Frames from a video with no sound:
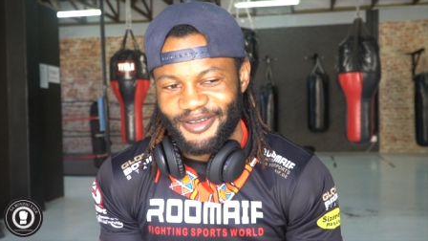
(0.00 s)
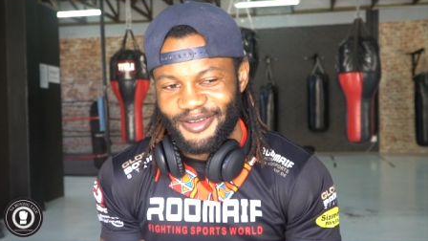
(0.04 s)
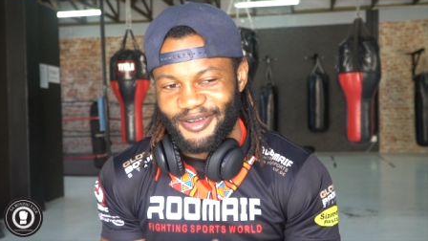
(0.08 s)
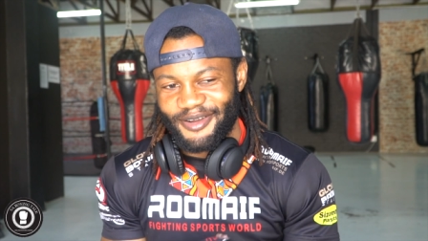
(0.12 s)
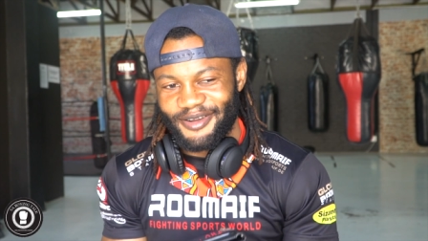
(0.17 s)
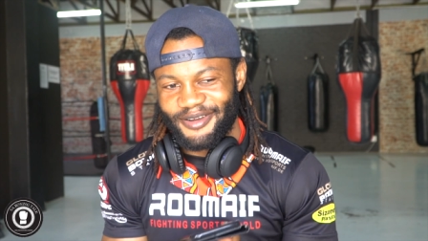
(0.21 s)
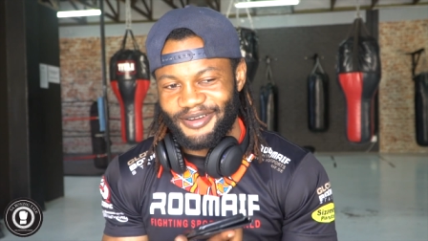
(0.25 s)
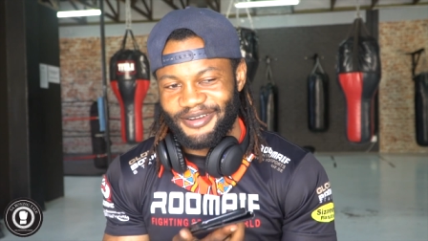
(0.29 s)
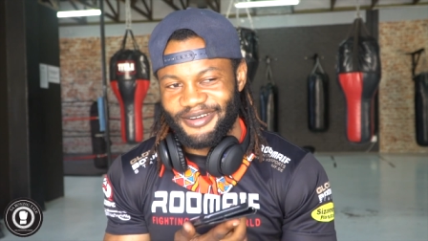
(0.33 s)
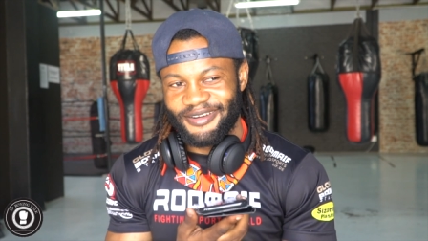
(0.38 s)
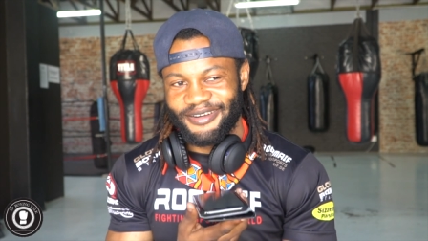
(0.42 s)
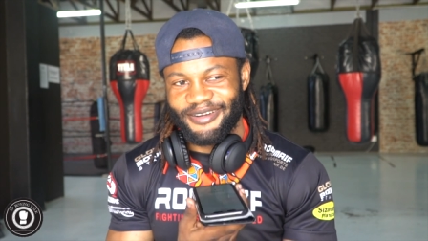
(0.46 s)

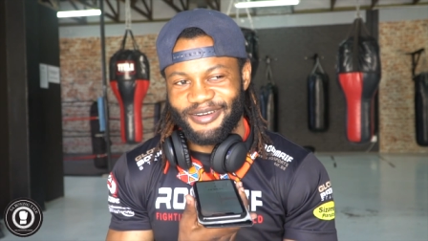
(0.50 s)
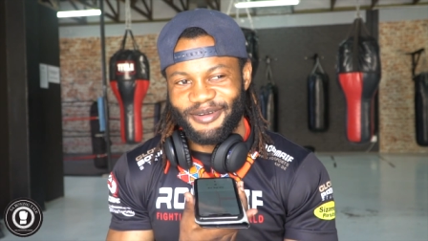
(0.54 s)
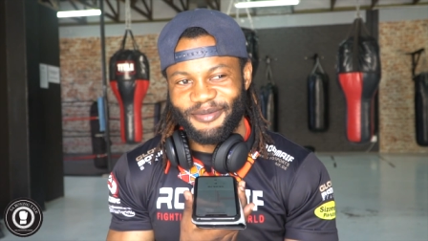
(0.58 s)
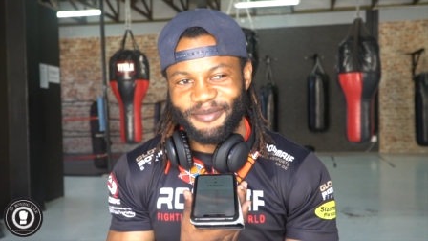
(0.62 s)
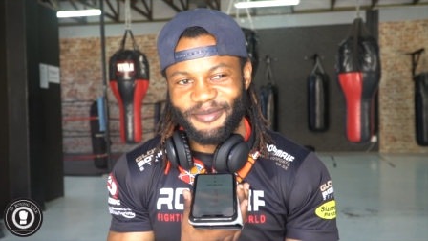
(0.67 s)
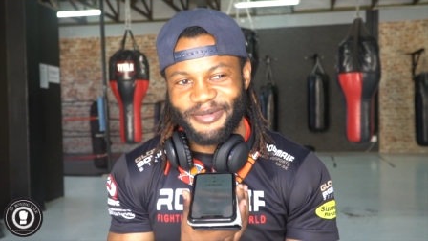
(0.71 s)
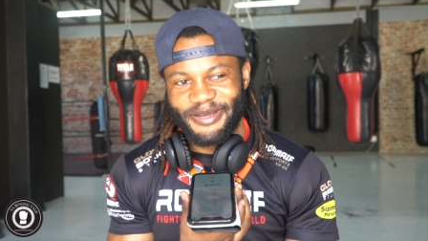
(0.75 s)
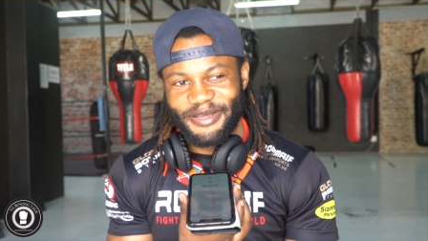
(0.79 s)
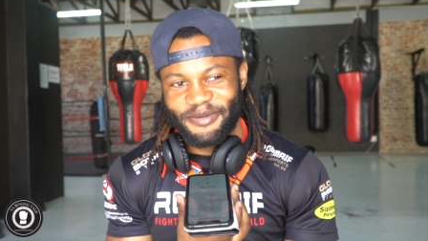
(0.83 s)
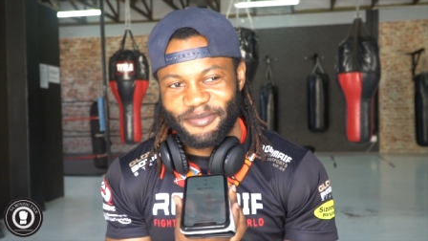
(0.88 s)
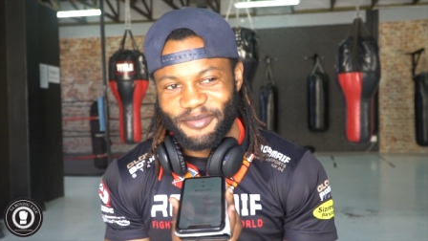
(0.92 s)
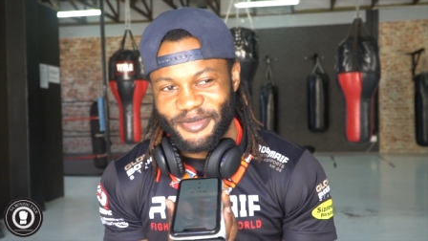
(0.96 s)

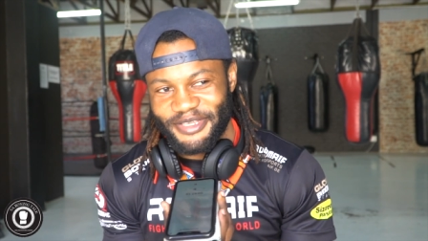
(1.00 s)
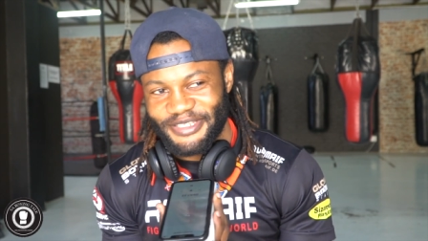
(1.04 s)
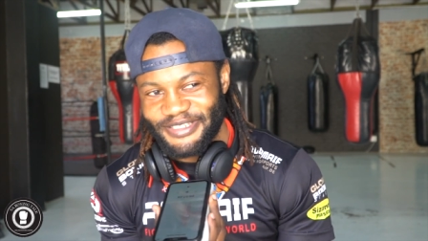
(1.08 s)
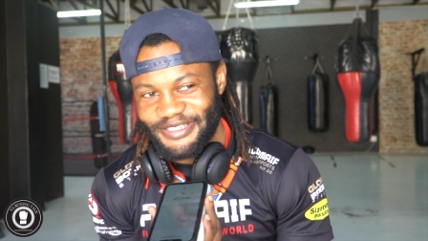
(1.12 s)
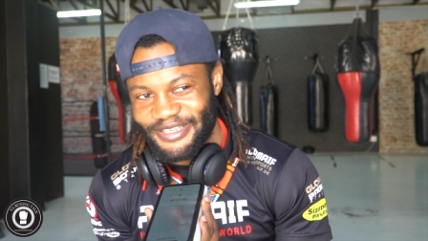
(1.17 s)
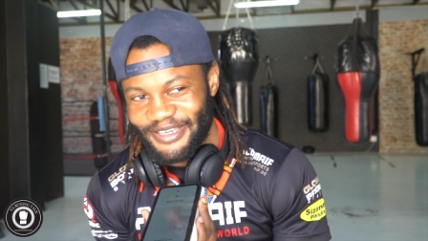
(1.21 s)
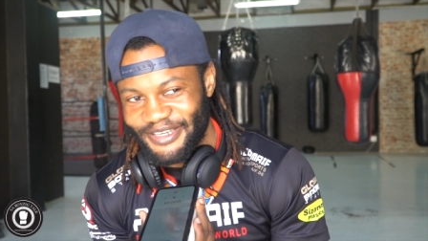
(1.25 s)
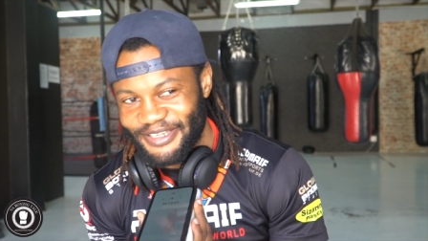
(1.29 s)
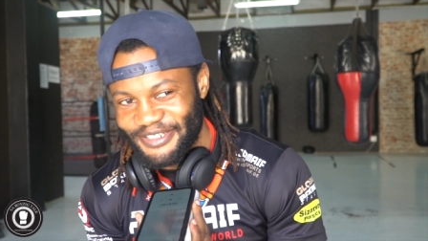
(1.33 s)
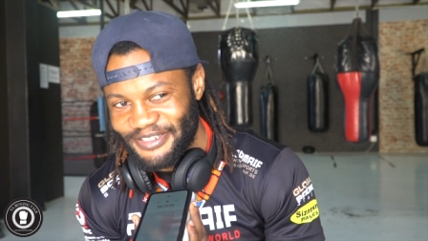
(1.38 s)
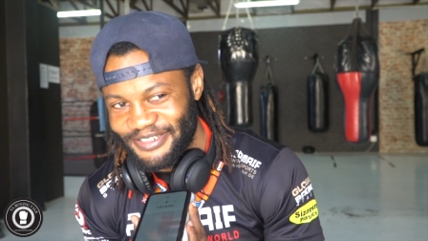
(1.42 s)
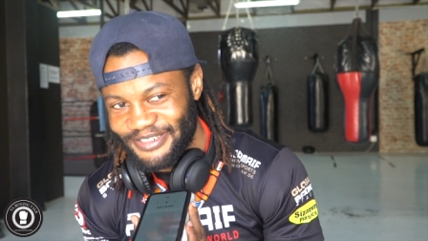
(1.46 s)
My
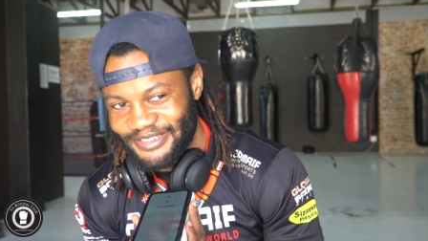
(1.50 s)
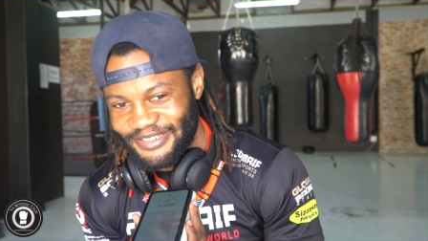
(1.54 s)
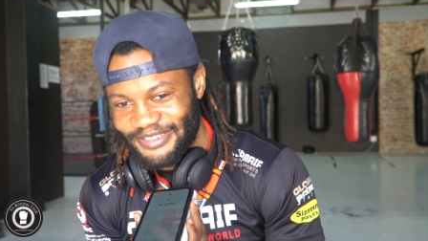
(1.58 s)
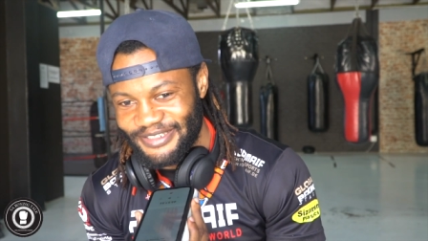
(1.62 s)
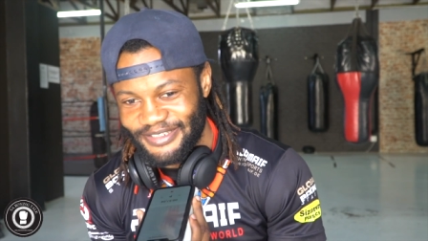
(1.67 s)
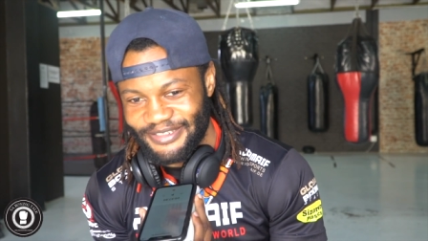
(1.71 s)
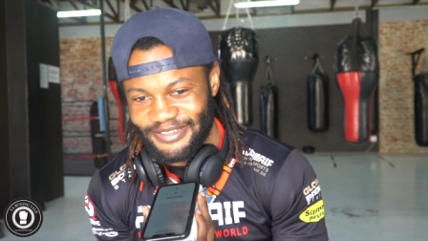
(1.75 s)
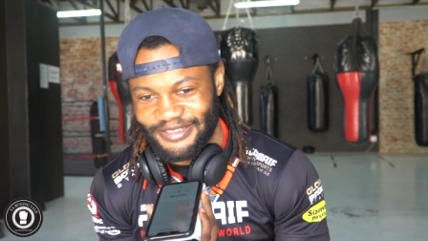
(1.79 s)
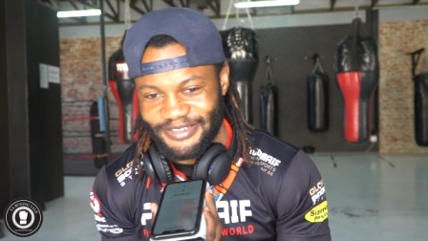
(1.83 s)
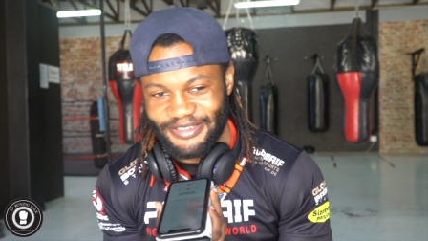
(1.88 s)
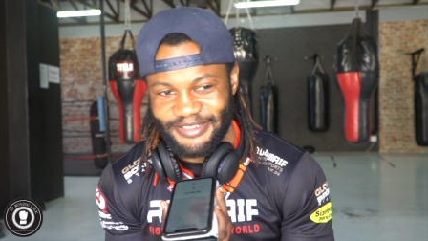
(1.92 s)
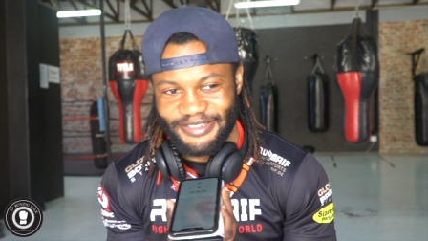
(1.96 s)
message
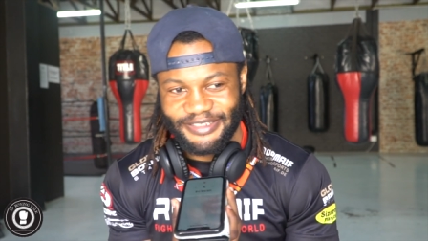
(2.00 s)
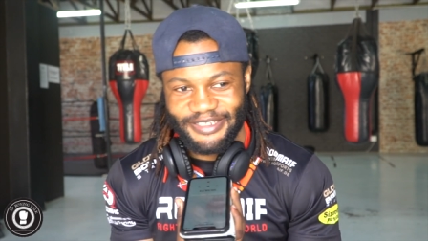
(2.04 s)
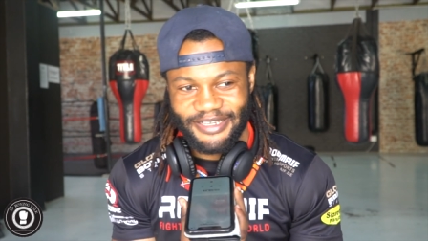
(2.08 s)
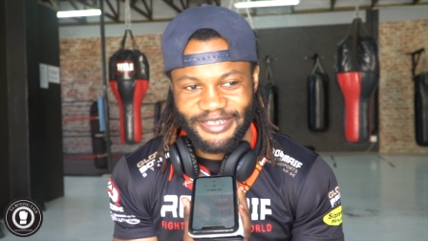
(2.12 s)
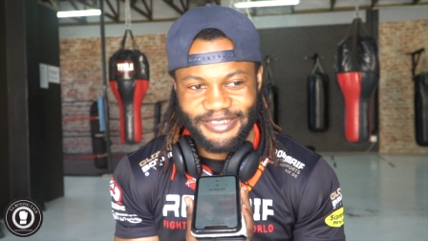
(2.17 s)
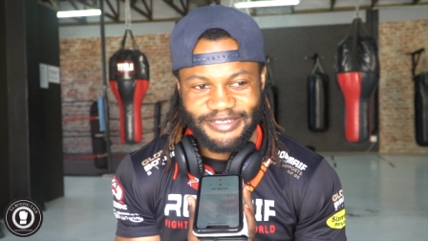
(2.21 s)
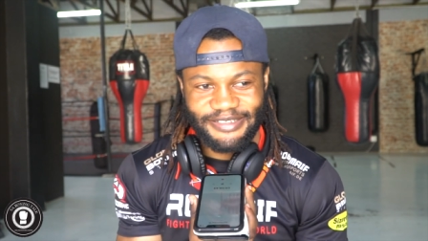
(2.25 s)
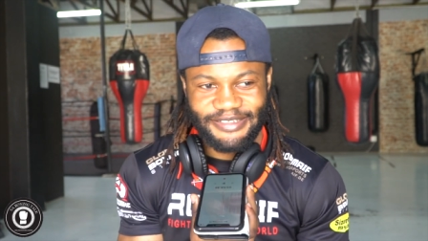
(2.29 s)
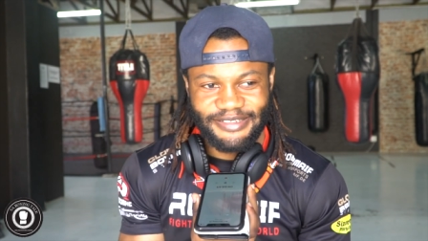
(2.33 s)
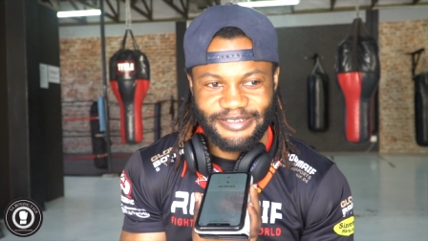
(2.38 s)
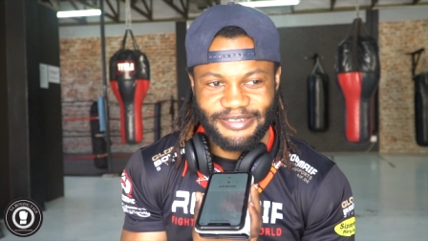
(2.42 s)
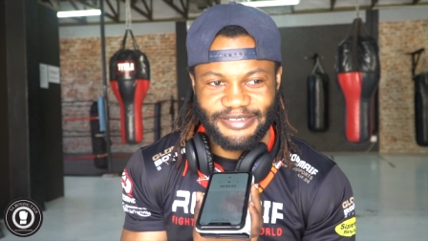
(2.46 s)
is
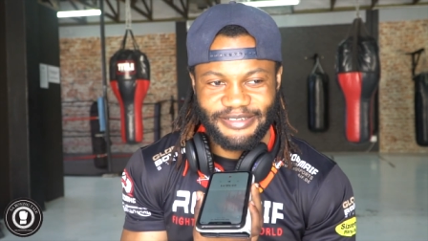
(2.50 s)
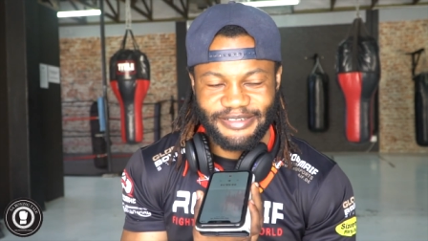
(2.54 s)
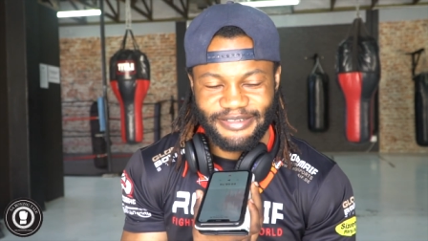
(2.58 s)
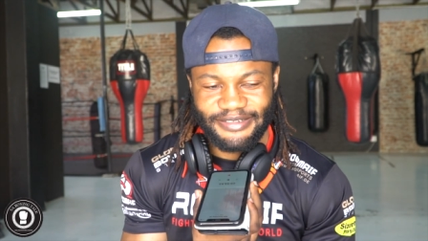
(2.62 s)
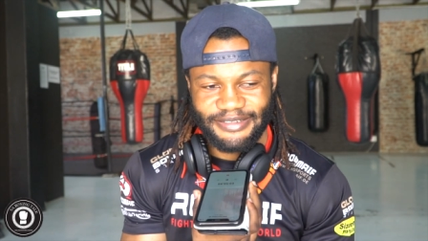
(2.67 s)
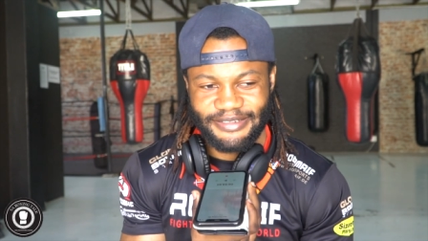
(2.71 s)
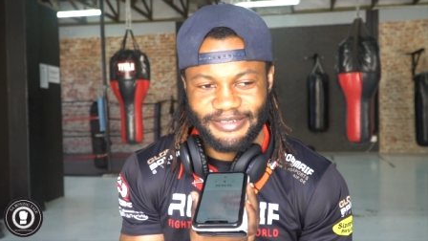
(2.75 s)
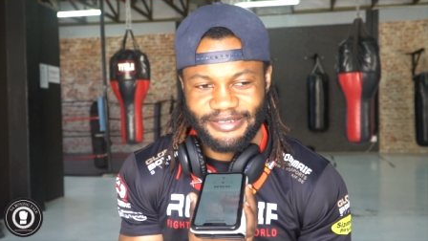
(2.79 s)
just,